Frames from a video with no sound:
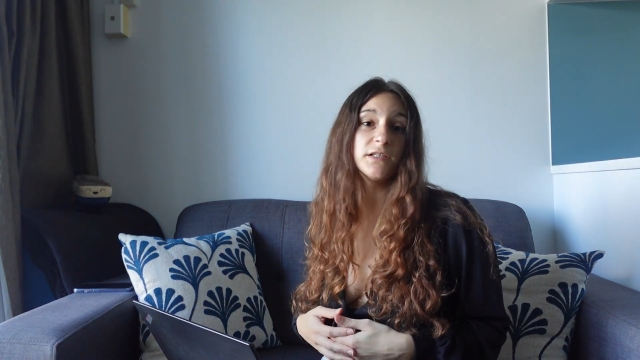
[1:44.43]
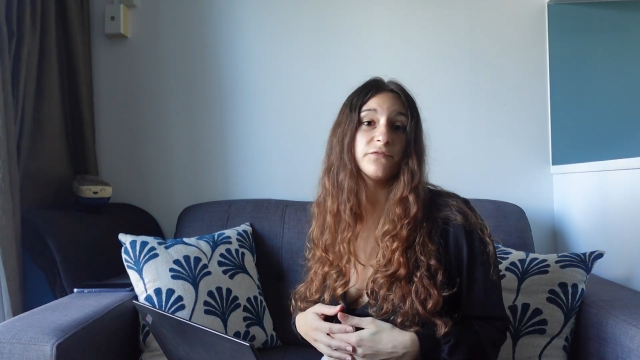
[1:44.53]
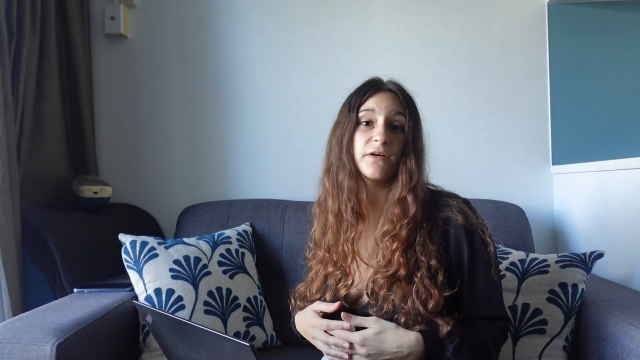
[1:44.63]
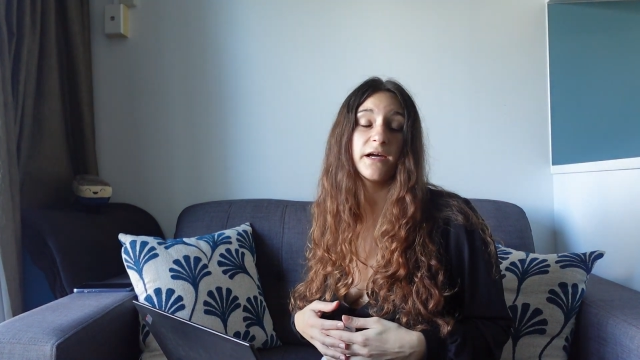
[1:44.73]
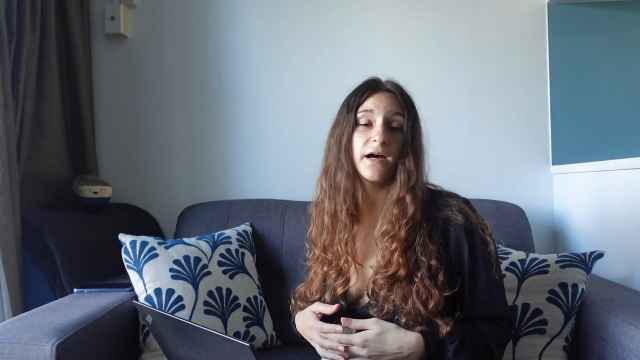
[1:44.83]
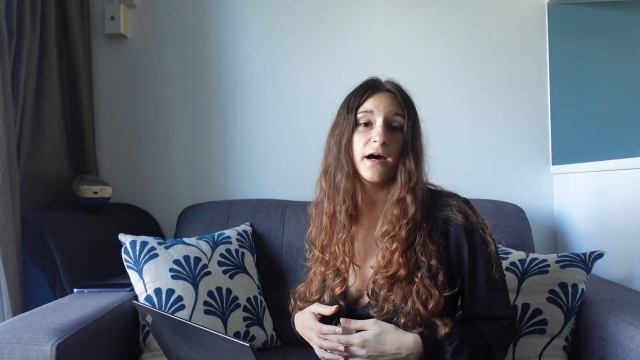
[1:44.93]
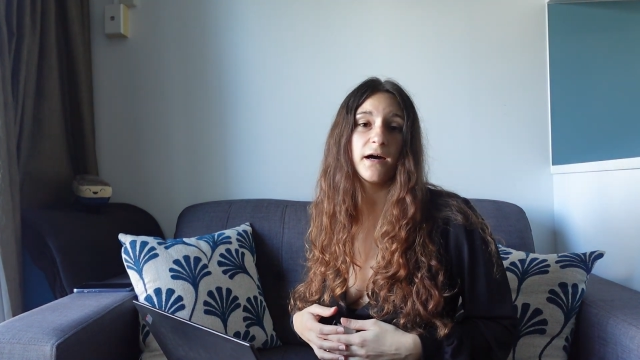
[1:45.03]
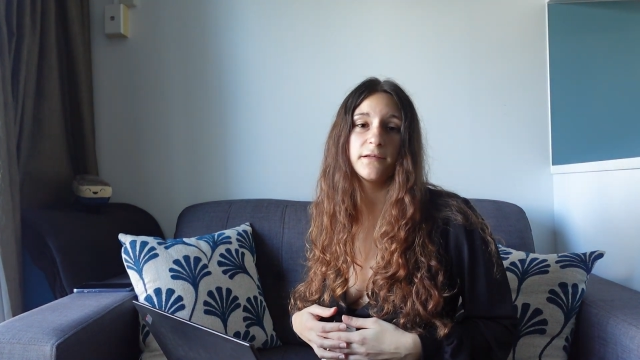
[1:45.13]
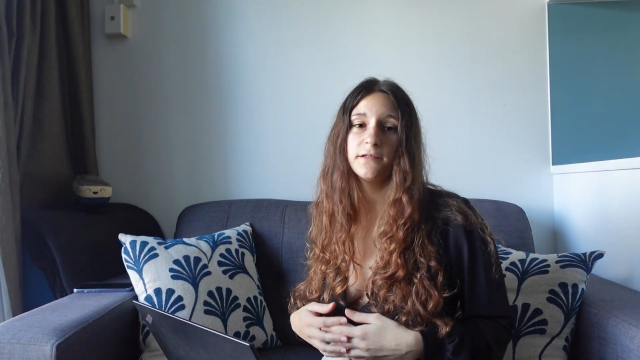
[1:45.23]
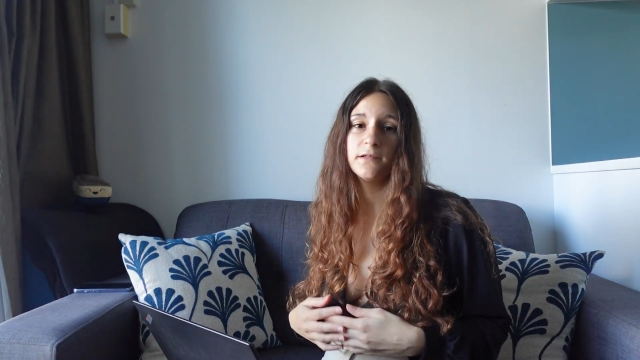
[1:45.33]
if I
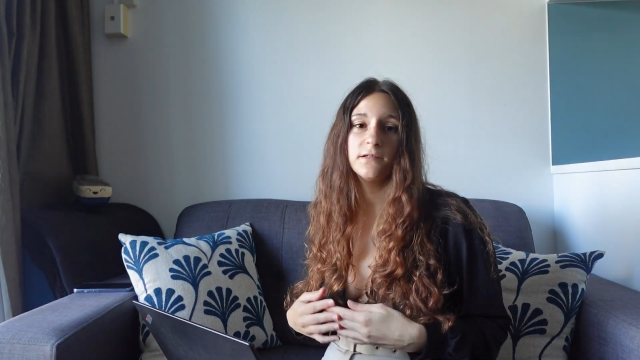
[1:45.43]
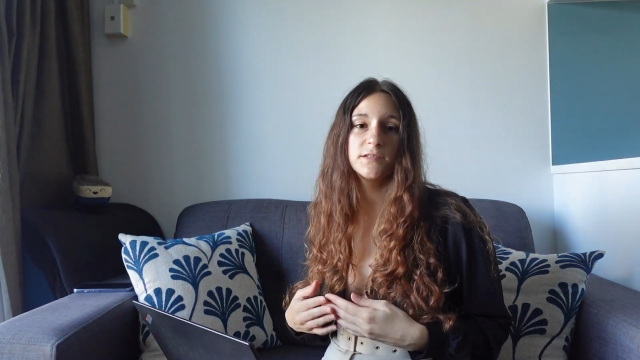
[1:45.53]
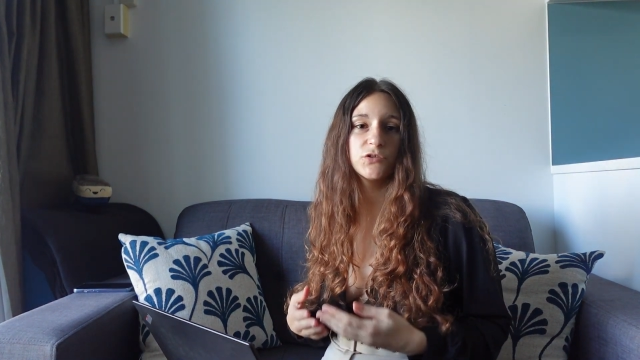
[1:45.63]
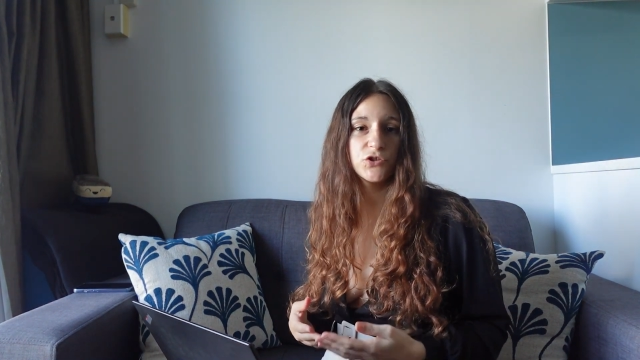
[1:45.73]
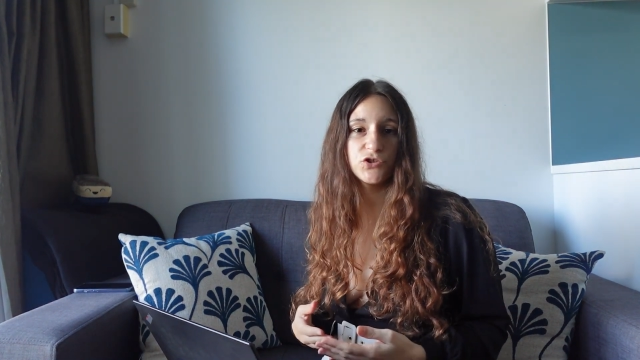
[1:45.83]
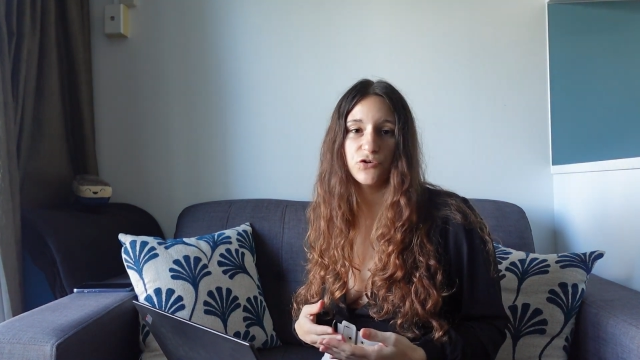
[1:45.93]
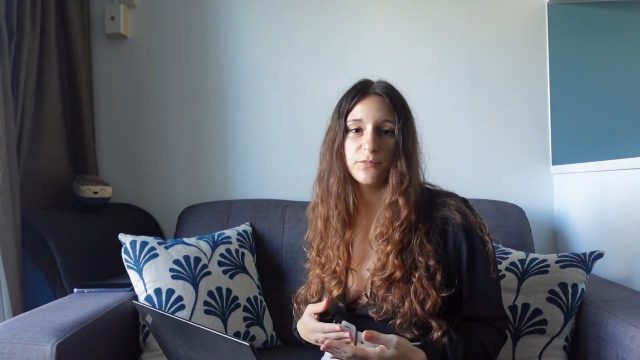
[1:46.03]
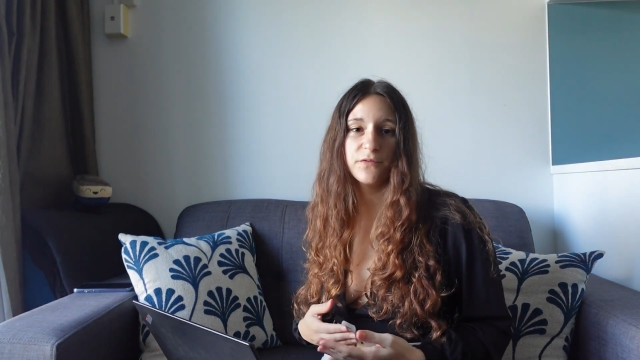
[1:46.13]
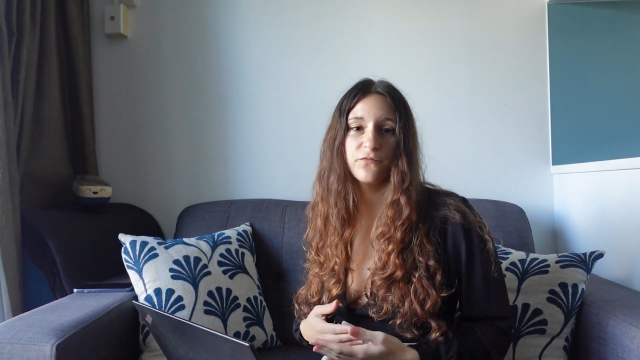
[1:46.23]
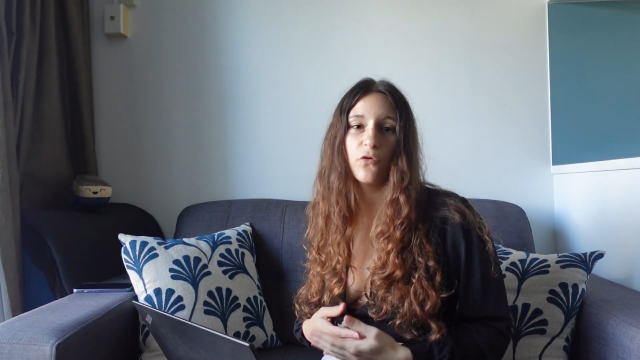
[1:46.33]
had surgery
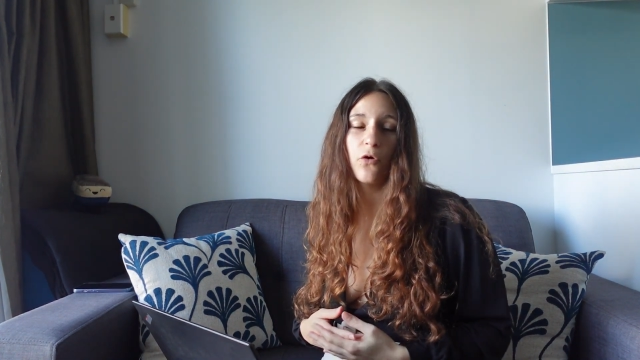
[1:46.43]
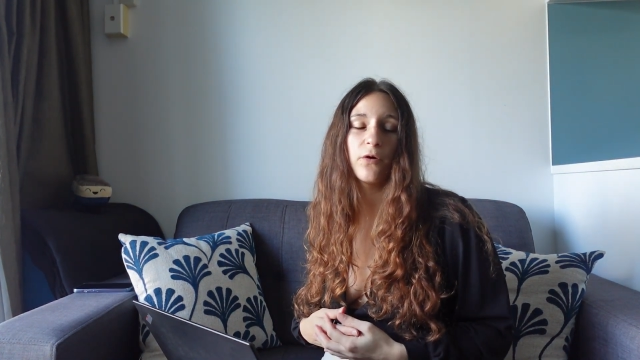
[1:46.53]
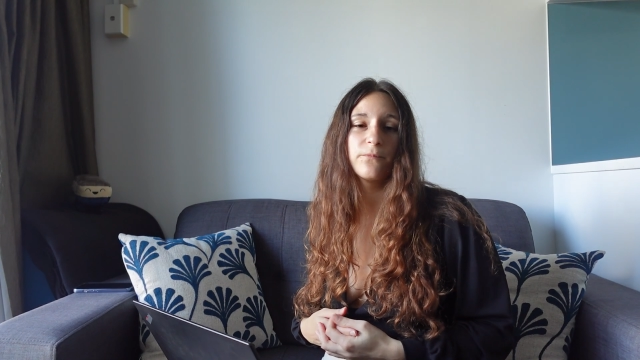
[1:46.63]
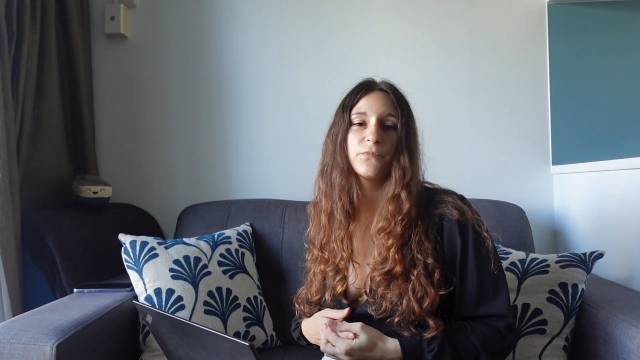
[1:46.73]
before